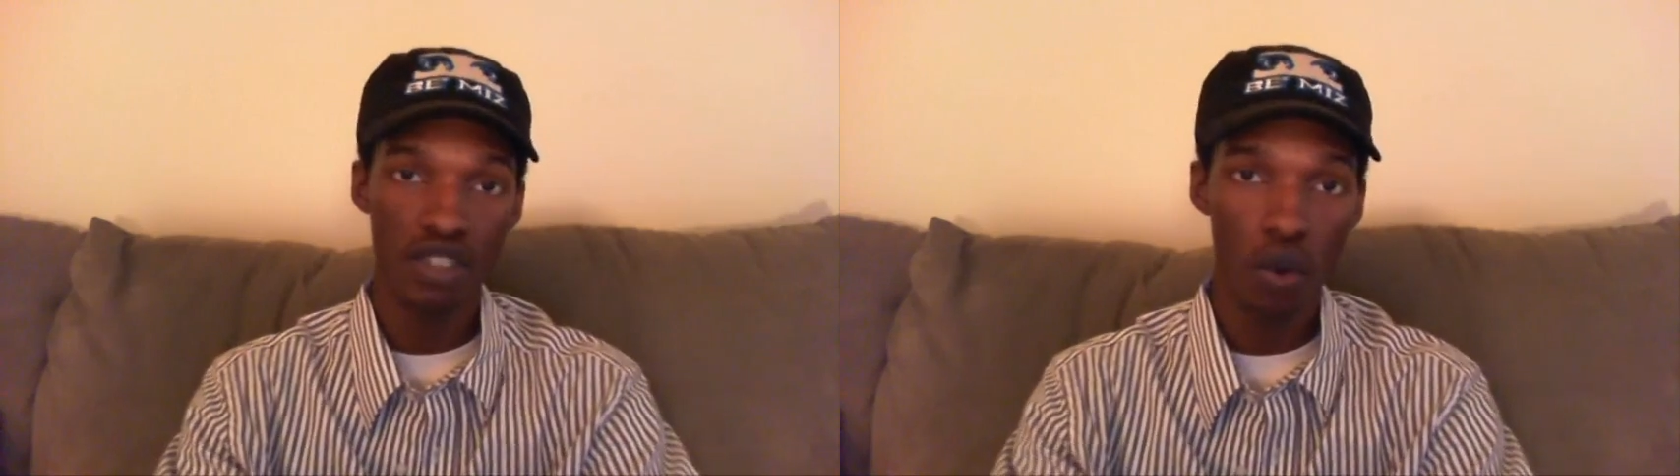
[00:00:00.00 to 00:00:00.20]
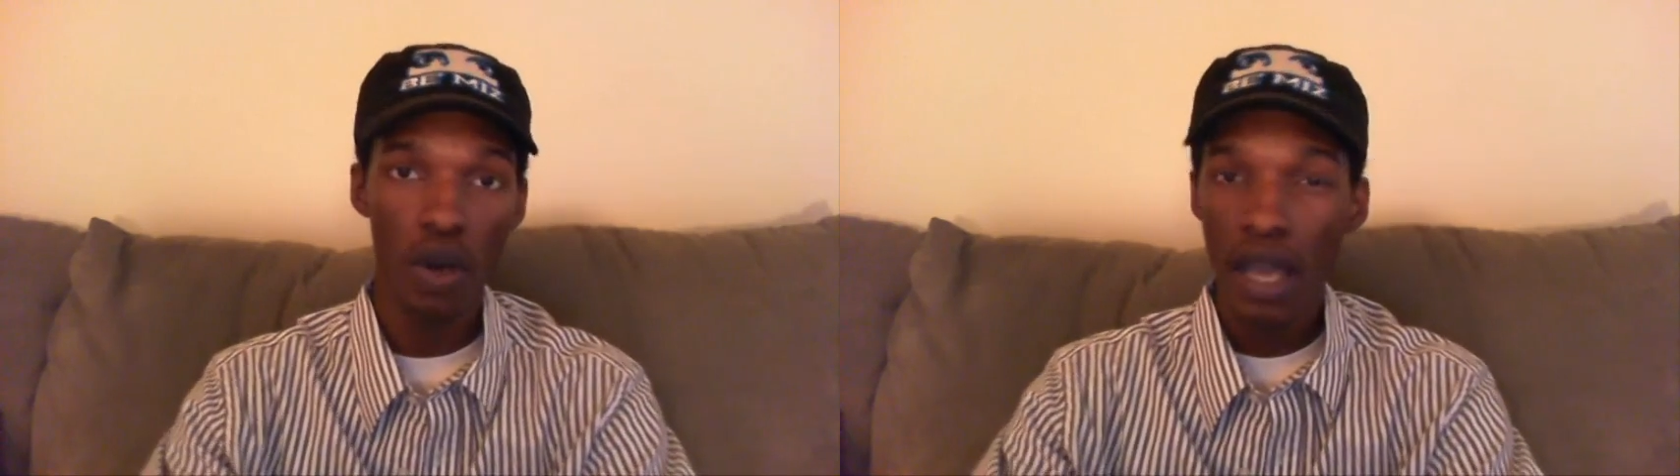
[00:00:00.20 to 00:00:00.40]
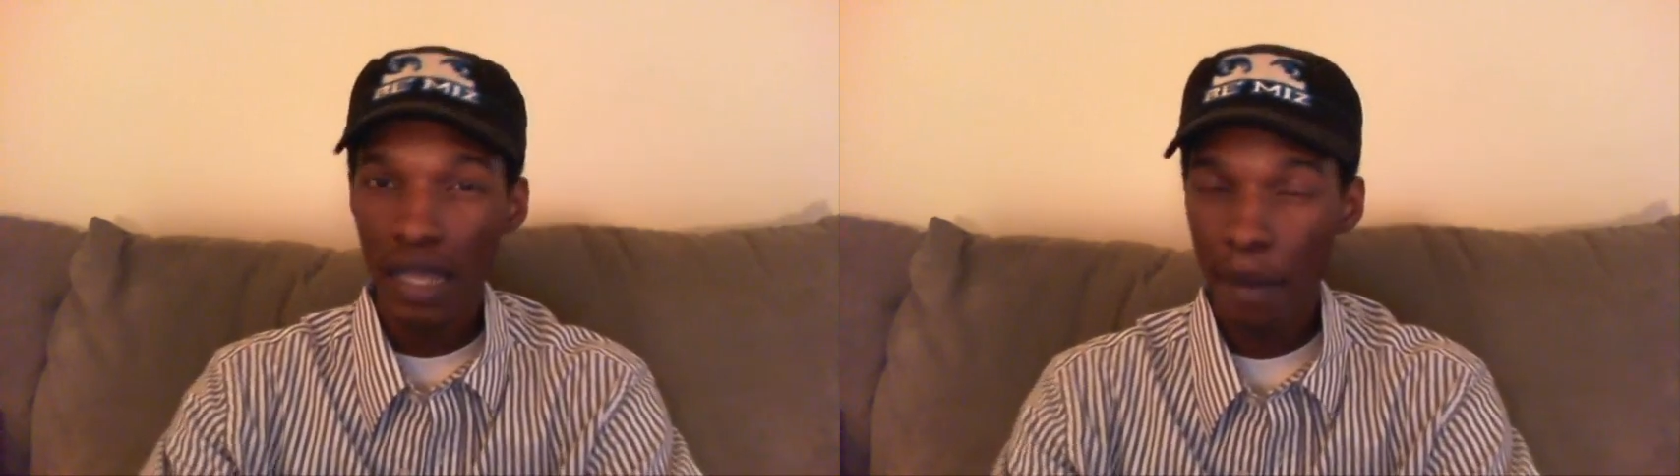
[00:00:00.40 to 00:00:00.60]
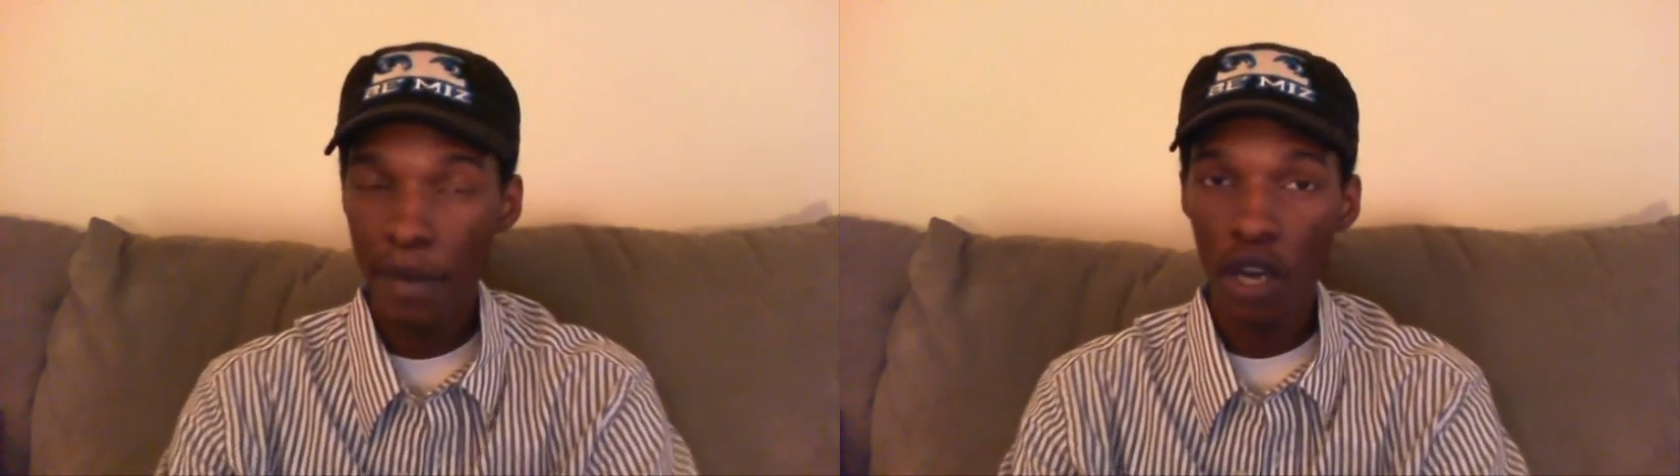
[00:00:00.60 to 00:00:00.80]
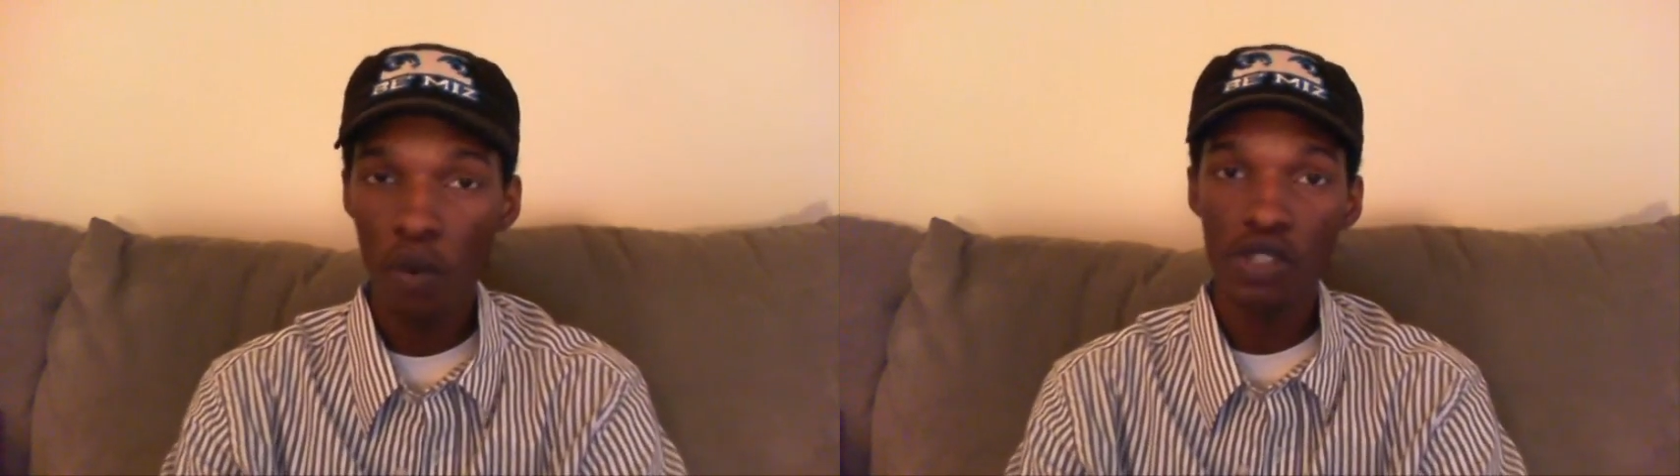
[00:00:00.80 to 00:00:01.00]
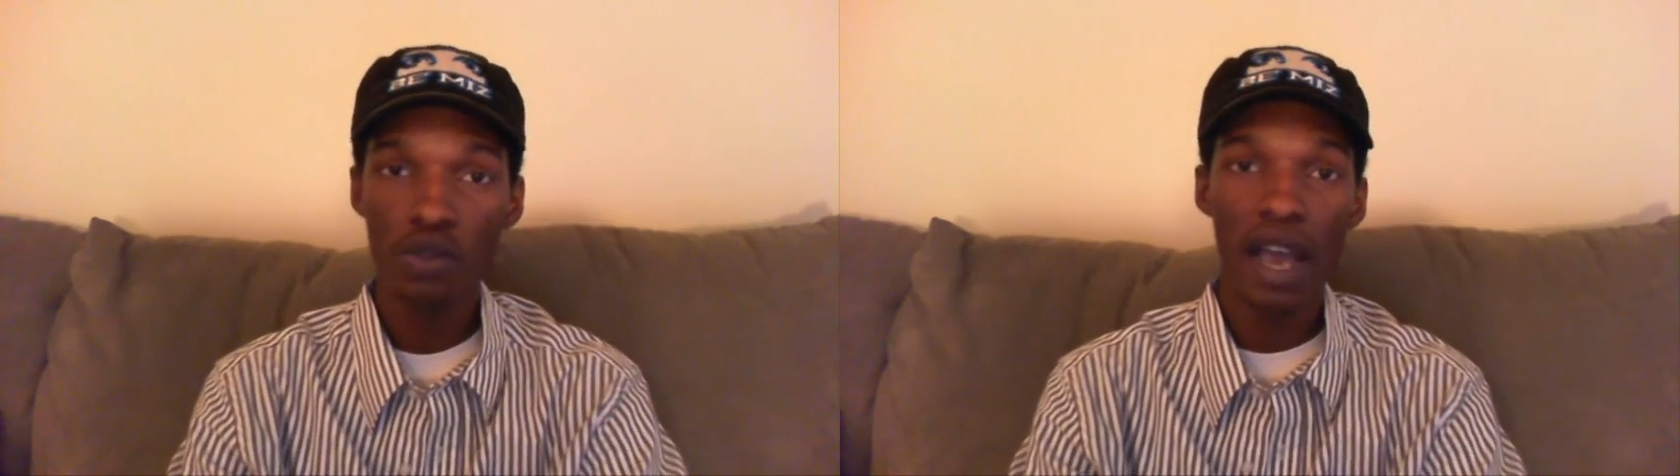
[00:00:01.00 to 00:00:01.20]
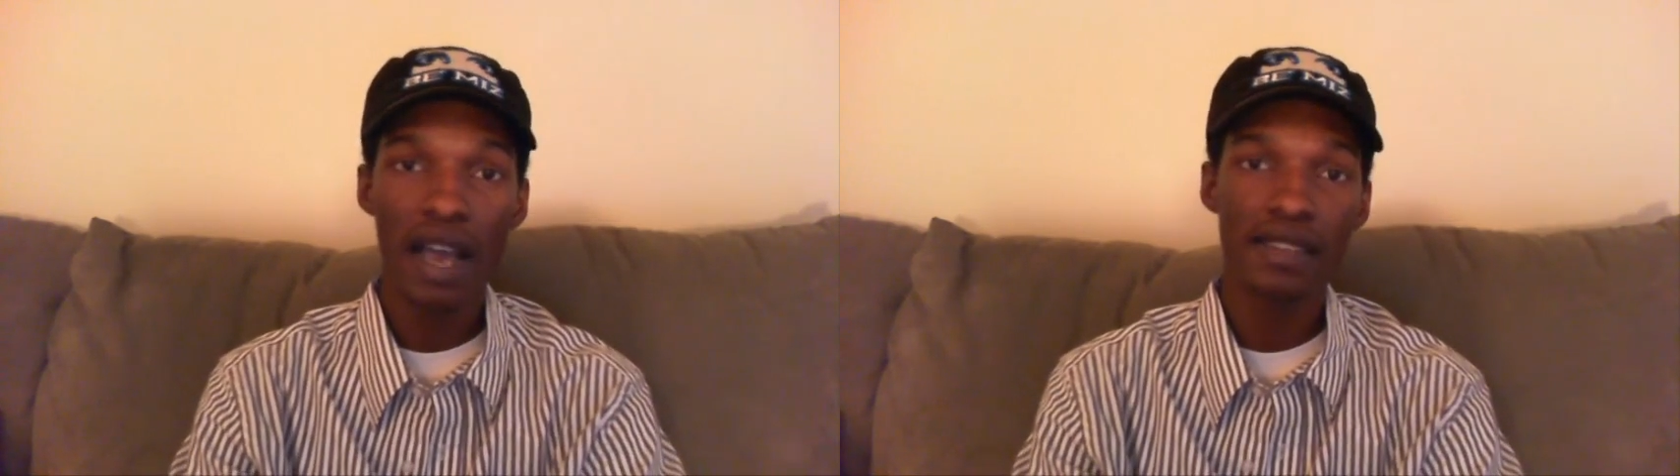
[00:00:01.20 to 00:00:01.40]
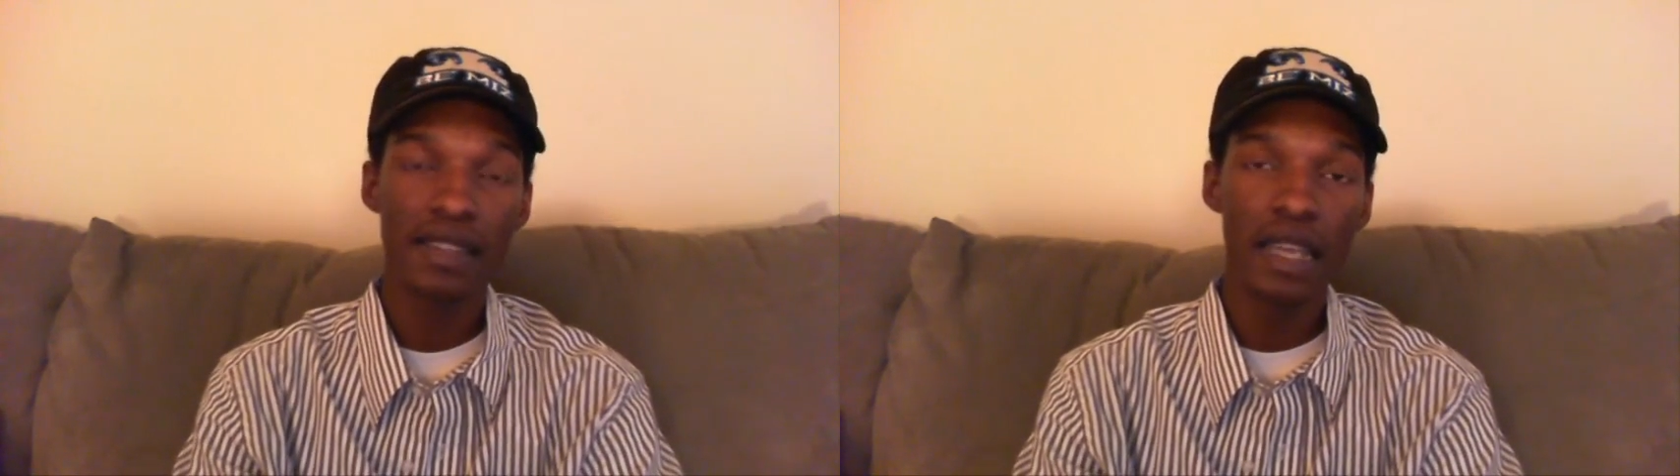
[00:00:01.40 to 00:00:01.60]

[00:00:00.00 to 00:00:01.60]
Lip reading: So let me know what you guys